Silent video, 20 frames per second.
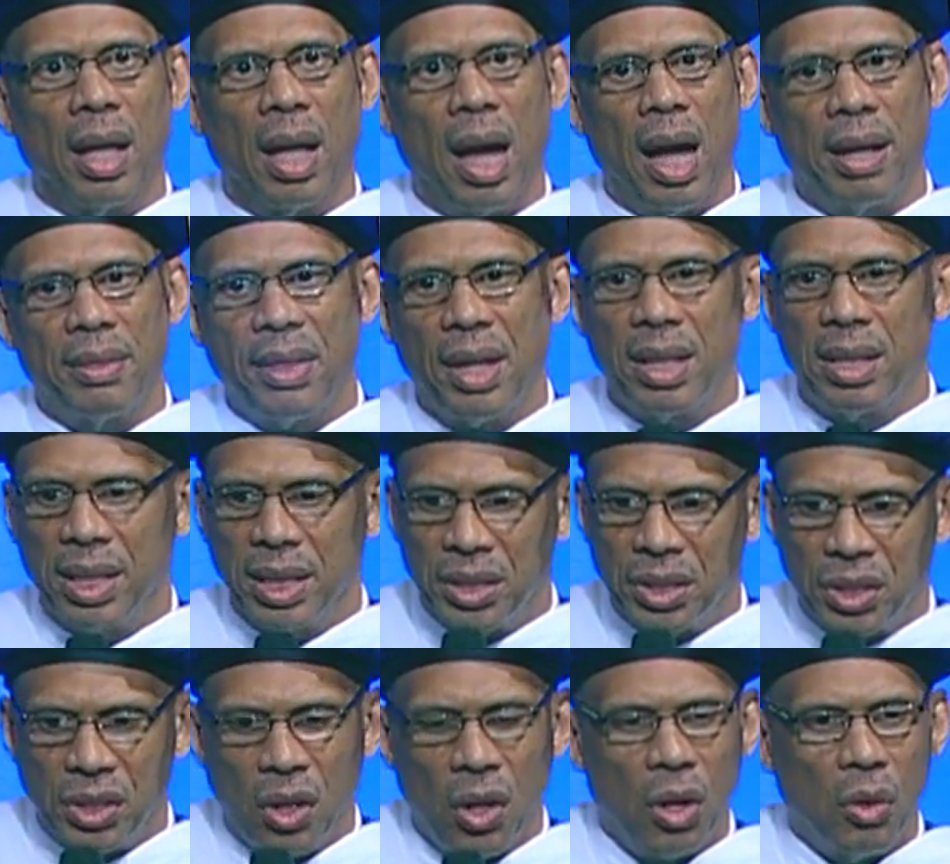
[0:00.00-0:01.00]
I think
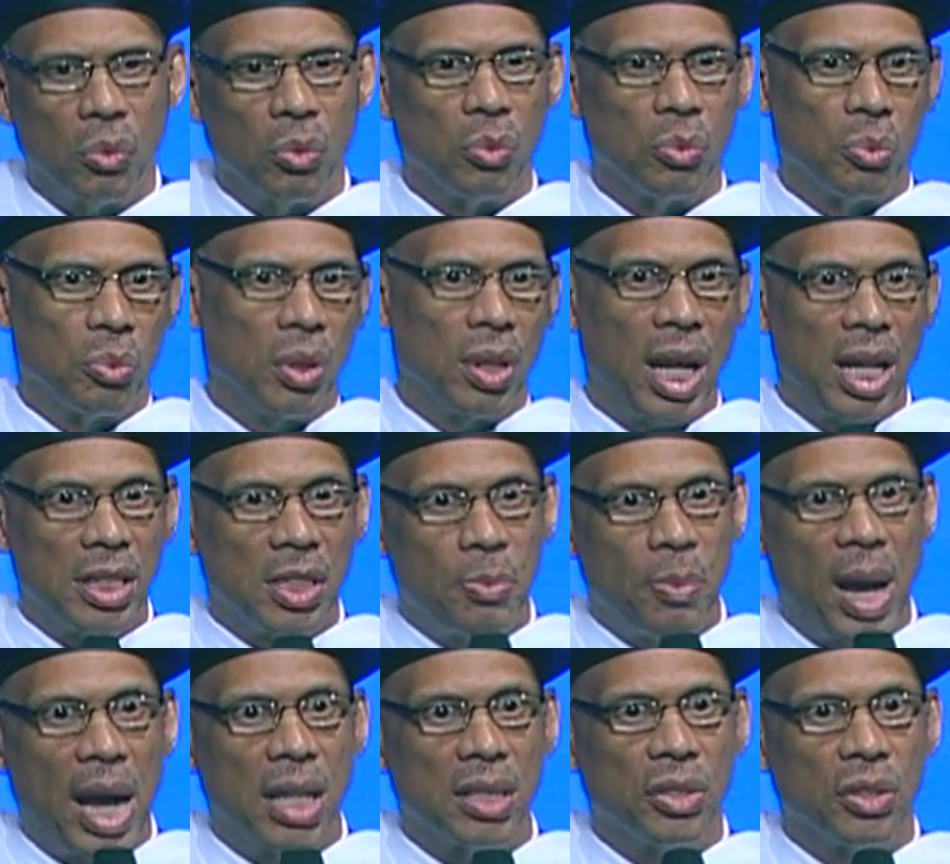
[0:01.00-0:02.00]
this all relates
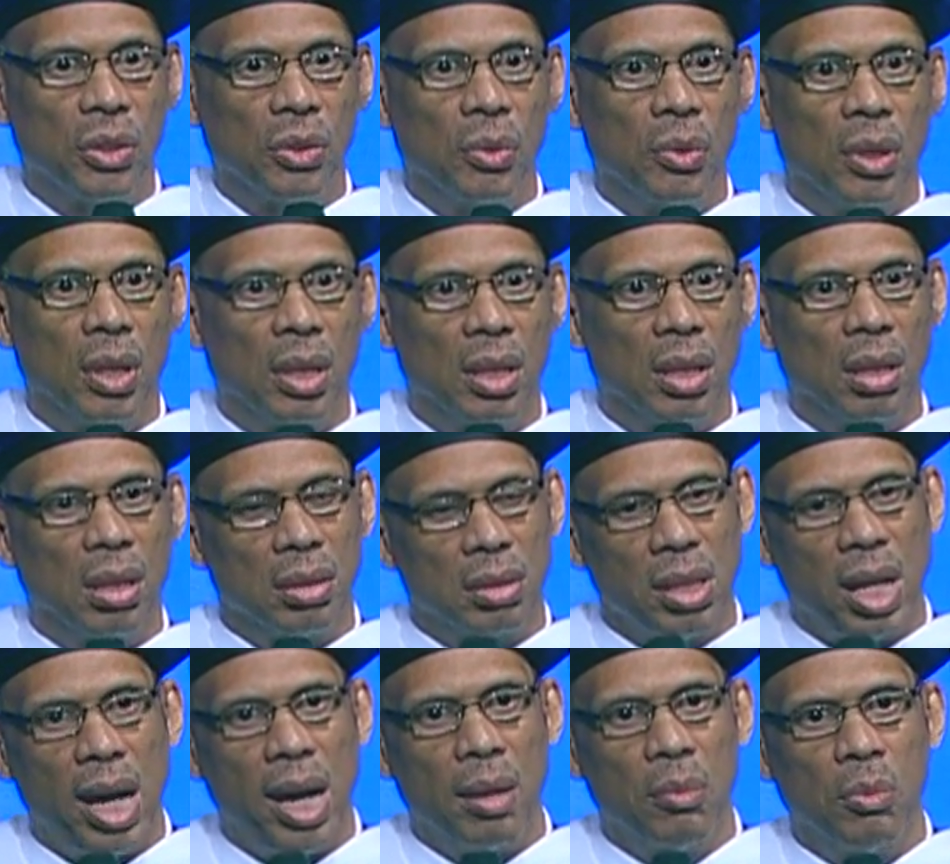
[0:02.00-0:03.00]
back to a
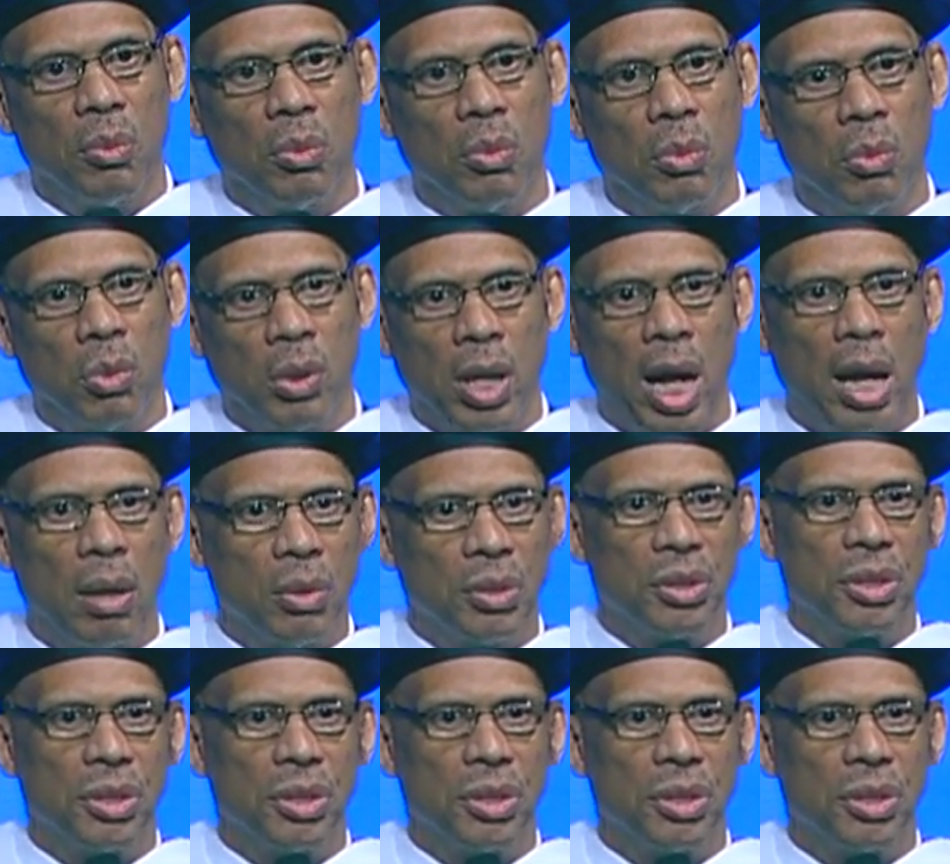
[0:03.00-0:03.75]
time when I was